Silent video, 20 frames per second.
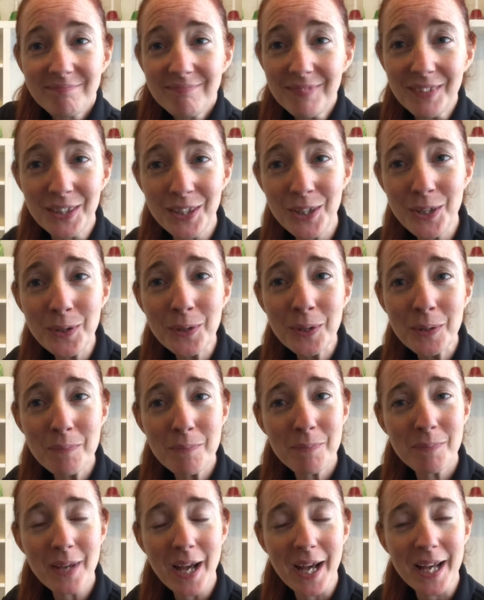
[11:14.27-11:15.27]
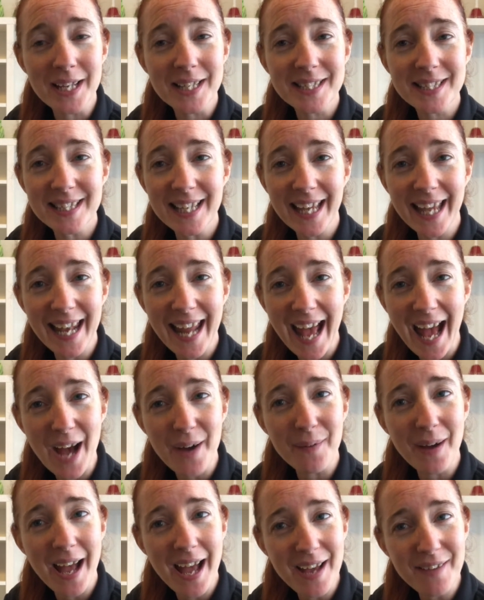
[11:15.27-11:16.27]
You can sing it
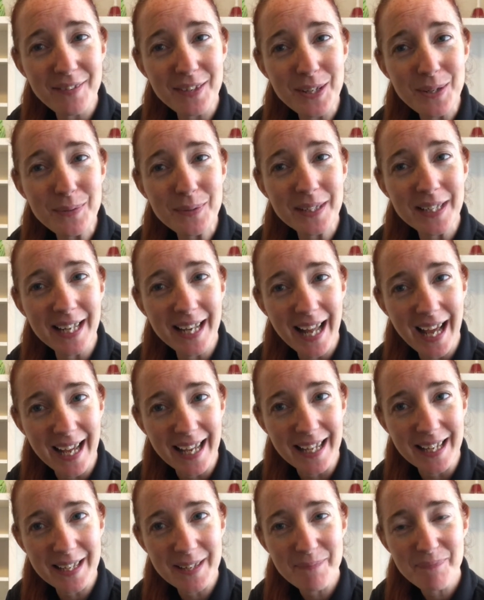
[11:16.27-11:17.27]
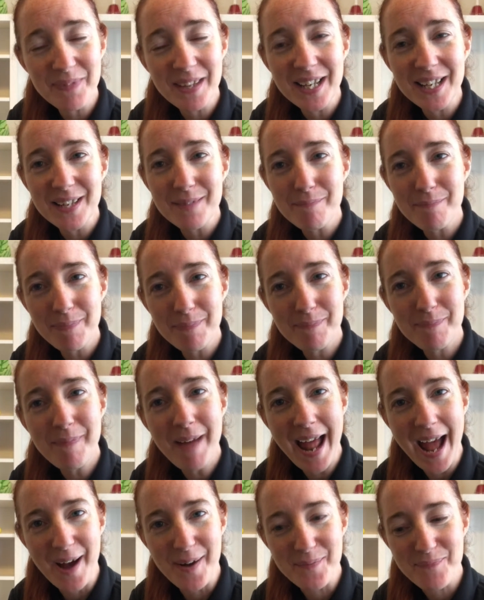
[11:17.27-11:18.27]
however you would like.
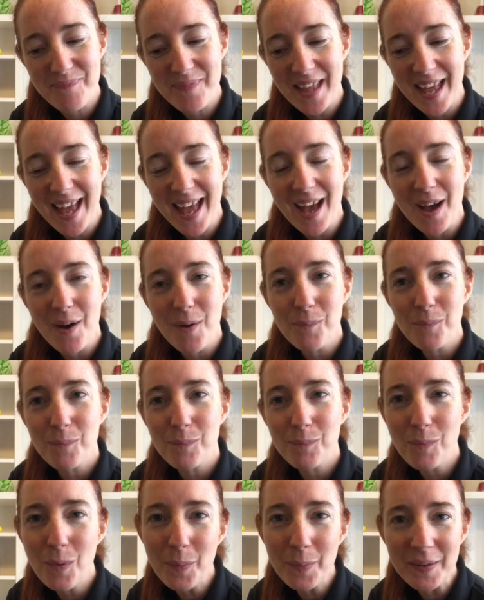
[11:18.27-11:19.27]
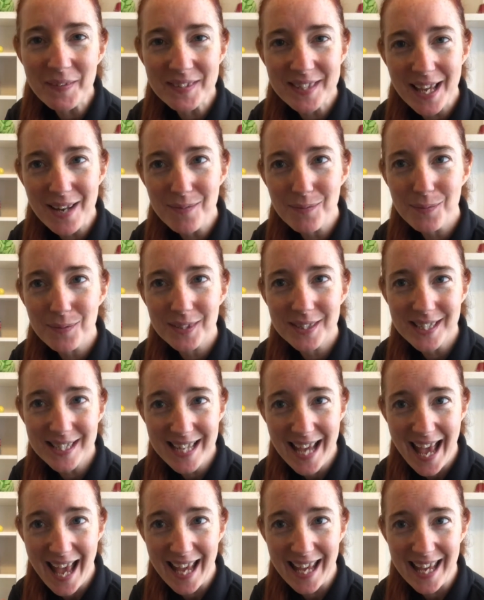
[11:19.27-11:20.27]
Now, what we've sent
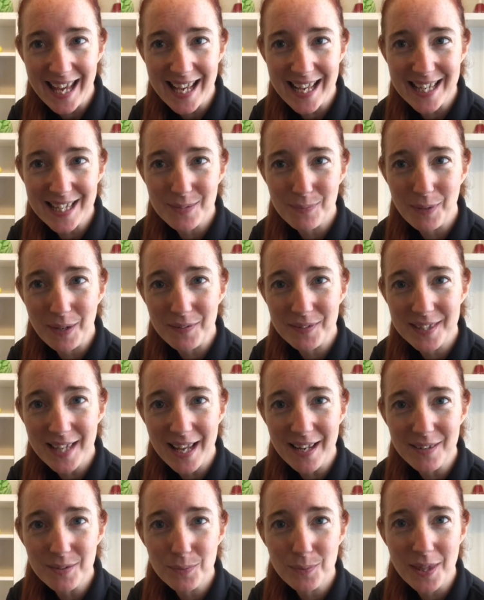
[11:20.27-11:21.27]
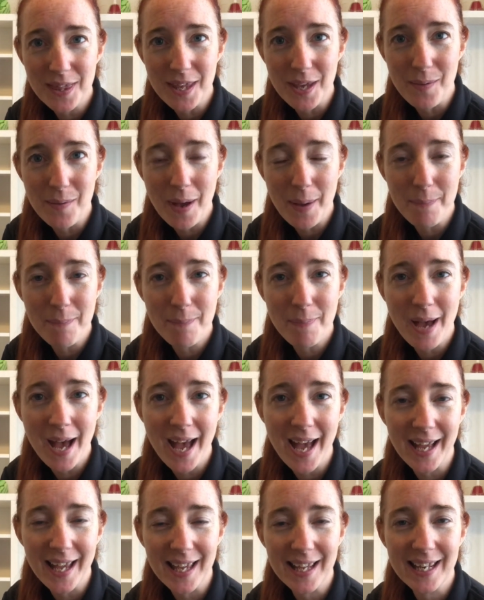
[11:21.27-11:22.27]
today is we've sent with you a
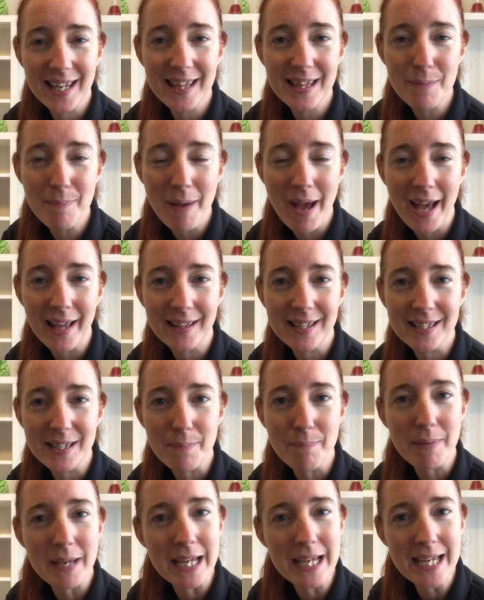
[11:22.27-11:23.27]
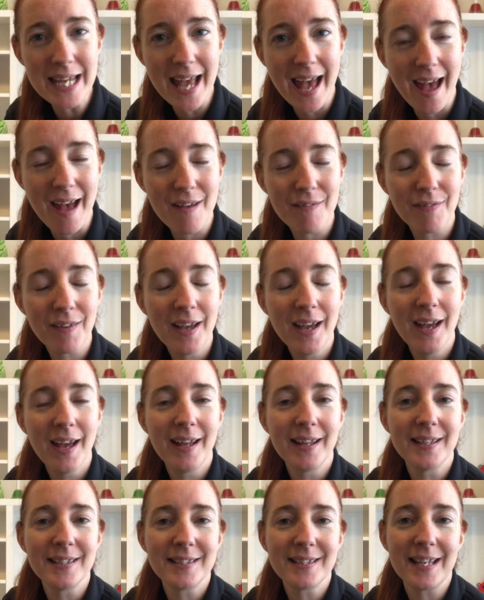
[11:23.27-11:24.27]
pack, and in the pack there's a PDF
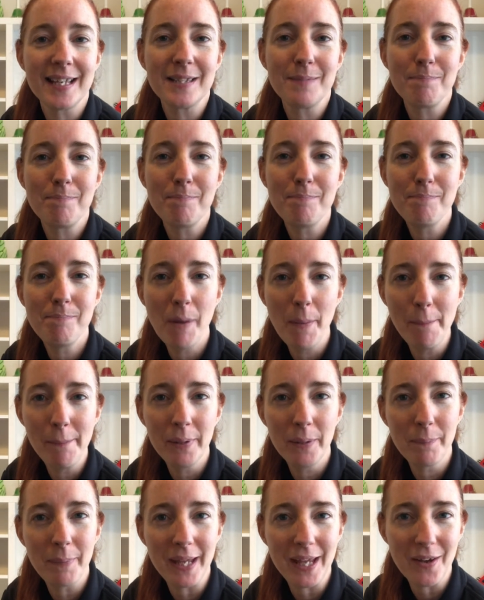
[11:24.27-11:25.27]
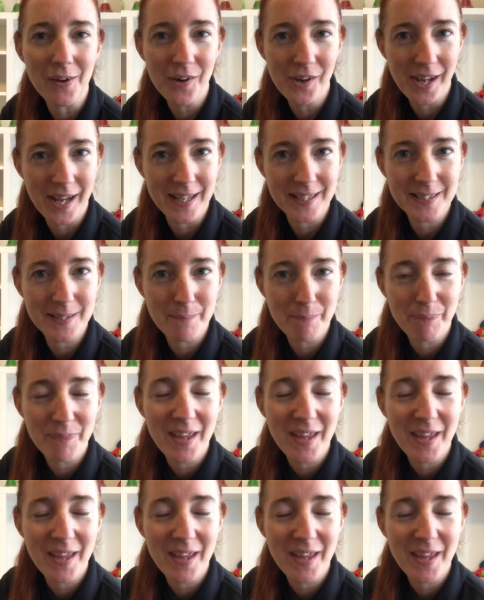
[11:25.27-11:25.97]
that says Bumblebee on it.